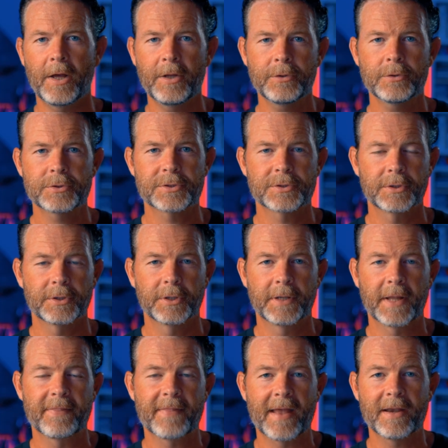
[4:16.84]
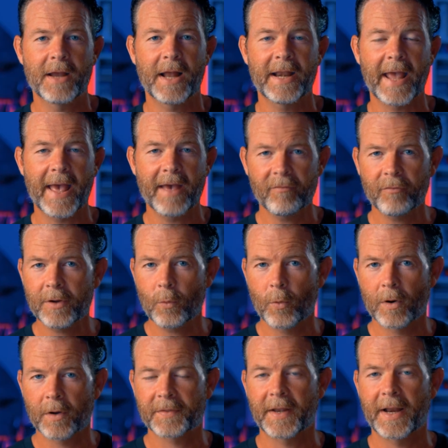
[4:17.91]
I understood that not every
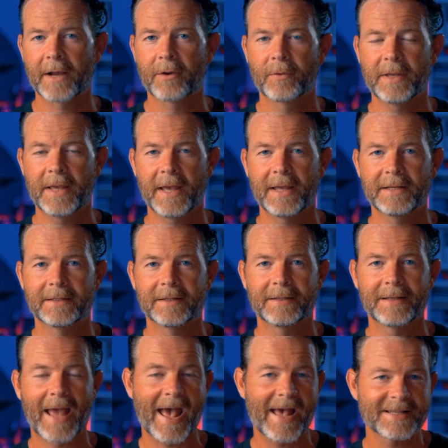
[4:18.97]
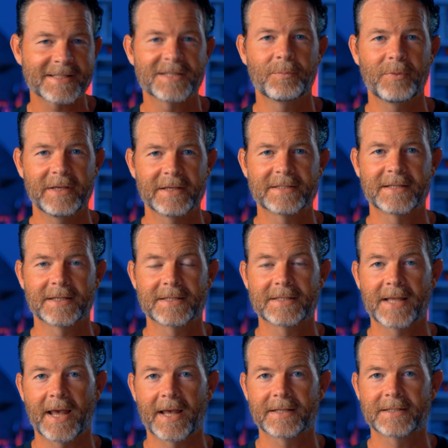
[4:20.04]
work that I create has to be a
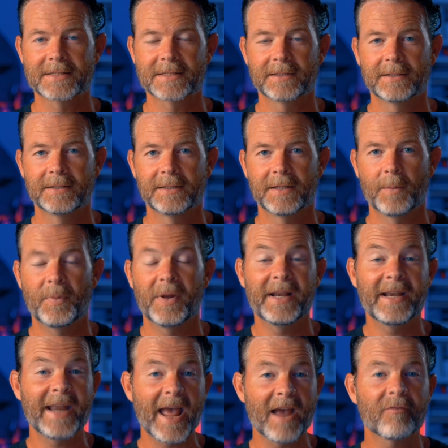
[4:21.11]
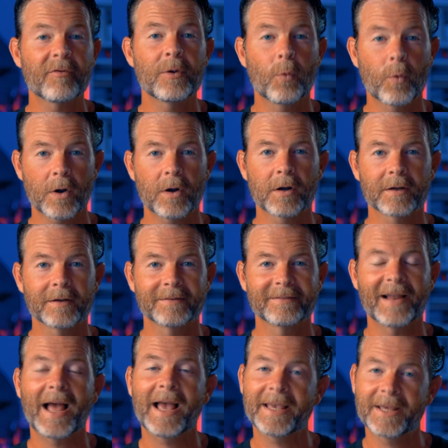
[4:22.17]
success, but in every work,
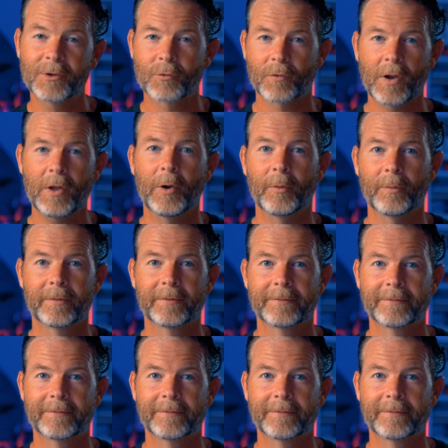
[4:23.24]
I can grow.